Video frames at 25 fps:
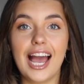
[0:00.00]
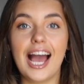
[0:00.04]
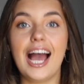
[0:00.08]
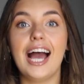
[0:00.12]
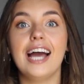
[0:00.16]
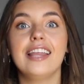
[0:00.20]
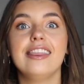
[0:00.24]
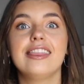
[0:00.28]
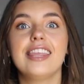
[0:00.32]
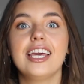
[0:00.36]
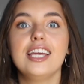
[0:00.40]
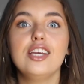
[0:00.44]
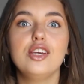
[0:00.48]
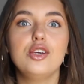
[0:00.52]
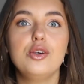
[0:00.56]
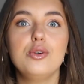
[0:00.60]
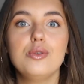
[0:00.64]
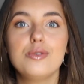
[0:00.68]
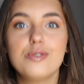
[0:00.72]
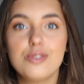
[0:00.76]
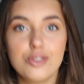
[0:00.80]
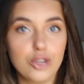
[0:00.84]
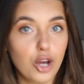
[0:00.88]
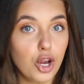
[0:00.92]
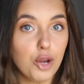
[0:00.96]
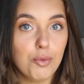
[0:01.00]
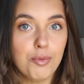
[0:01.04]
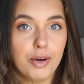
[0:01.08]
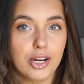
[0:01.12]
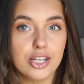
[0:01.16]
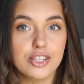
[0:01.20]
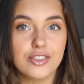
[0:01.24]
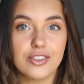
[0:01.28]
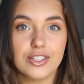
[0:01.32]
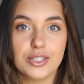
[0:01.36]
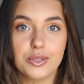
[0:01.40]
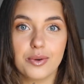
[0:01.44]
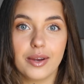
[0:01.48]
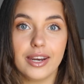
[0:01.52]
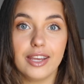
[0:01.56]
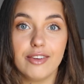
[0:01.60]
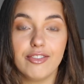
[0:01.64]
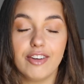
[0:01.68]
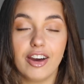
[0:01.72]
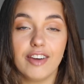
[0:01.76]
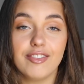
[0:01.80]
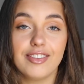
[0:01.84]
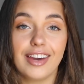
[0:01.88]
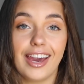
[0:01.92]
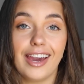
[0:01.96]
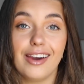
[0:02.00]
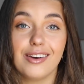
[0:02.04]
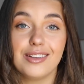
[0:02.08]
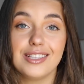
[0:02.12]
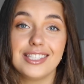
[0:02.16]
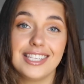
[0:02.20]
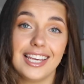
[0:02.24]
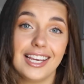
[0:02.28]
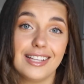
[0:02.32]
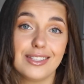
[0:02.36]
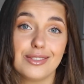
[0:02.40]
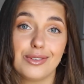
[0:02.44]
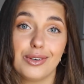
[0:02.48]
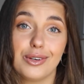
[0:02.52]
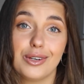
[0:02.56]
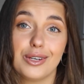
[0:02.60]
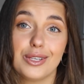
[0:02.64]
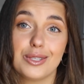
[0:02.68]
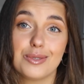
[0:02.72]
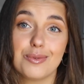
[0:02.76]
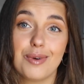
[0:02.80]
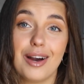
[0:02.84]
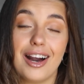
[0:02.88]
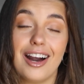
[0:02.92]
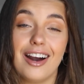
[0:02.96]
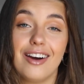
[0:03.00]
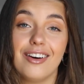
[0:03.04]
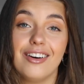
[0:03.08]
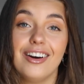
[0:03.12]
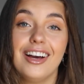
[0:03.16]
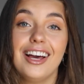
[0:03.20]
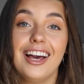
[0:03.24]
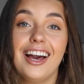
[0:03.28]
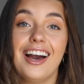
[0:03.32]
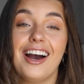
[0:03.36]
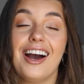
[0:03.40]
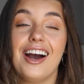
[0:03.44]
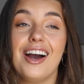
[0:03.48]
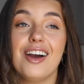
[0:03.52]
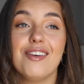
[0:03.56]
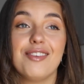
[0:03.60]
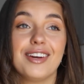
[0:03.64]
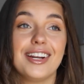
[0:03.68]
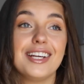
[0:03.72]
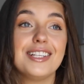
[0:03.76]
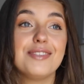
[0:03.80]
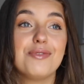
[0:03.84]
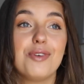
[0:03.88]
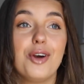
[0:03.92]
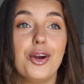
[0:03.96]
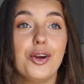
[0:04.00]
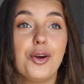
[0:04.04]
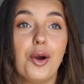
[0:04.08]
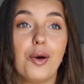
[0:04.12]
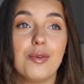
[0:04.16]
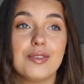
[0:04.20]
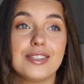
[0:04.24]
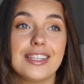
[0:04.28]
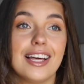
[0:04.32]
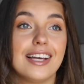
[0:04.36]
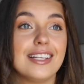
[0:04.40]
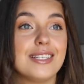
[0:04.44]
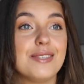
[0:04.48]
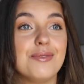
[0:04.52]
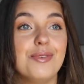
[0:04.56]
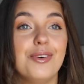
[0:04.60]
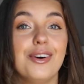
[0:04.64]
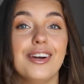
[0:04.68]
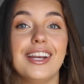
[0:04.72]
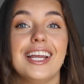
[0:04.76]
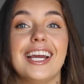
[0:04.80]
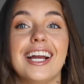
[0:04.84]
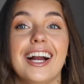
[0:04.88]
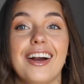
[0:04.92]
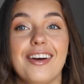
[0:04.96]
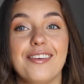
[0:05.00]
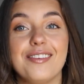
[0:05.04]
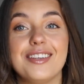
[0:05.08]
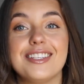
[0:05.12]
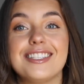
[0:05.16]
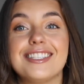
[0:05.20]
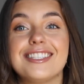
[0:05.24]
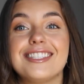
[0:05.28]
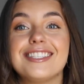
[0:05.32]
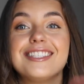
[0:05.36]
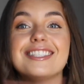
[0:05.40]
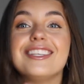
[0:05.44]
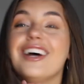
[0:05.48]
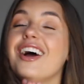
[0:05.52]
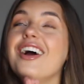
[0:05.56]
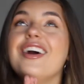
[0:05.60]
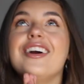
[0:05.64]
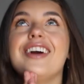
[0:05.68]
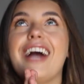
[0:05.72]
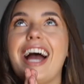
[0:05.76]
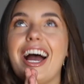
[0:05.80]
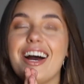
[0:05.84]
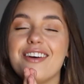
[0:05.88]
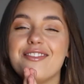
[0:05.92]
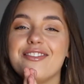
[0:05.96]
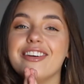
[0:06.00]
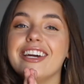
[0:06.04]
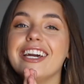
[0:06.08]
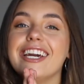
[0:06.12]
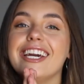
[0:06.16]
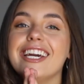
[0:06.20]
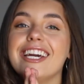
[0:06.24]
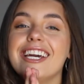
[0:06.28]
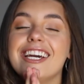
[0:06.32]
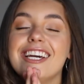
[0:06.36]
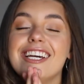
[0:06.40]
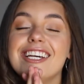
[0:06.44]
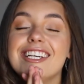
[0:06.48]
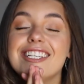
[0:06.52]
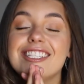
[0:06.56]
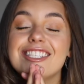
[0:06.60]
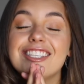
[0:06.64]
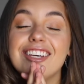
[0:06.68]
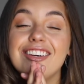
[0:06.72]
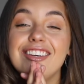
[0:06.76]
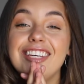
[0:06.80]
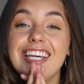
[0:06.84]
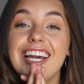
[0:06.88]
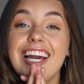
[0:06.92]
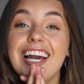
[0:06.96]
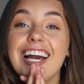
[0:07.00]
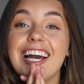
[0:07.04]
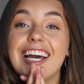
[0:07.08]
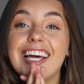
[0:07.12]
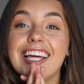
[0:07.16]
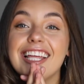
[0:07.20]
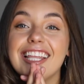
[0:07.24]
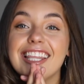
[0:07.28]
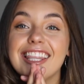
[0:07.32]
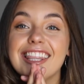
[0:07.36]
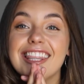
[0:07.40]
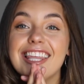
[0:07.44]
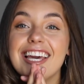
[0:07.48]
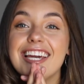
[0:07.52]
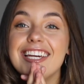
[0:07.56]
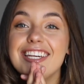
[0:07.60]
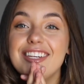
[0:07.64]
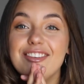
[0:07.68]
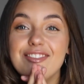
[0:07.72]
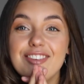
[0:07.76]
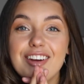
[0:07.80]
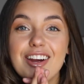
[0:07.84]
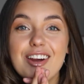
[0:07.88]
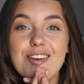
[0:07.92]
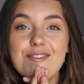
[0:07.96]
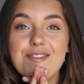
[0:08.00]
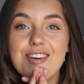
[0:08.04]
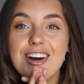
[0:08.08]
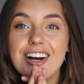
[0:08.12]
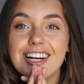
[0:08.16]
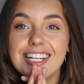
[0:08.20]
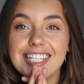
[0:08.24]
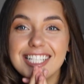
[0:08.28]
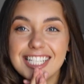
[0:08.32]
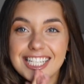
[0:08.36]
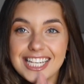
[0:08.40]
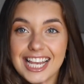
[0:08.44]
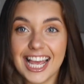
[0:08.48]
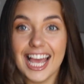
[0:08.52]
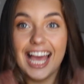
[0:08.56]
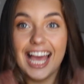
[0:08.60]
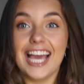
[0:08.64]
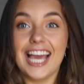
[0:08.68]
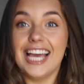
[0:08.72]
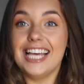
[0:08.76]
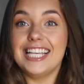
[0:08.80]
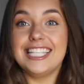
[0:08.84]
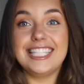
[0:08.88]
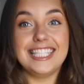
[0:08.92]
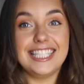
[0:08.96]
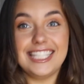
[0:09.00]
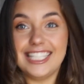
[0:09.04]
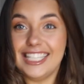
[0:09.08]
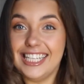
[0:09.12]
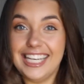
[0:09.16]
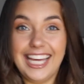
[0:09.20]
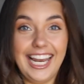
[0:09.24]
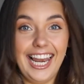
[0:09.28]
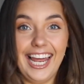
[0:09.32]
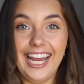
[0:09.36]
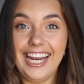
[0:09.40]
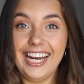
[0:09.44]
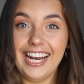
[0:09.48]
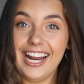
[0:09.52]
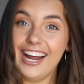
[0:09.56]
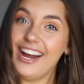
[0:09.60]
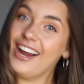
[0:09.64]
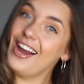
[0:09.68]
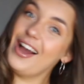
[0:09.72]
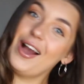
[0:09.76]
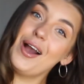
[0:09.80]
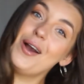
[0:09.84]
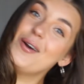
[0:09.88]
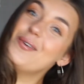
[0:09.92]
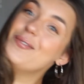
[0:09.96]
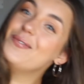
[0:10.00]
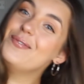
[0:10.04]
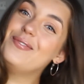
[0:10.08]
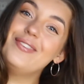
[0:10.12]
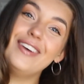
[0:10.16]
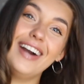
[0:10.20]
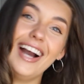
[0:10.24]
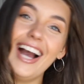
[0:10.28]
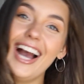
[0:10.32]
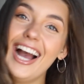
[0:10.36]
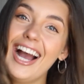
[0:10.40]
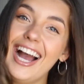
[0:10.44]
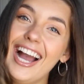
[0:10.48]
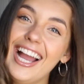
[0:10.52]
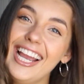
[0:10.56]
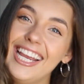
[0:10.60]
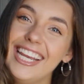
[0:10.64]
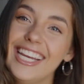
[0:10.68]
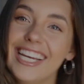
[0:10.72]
And thank you so much for 25k on TikTok as well. When I woke up to that this morning, I was so happy. So yeah, thank you very much. See you later. Bye.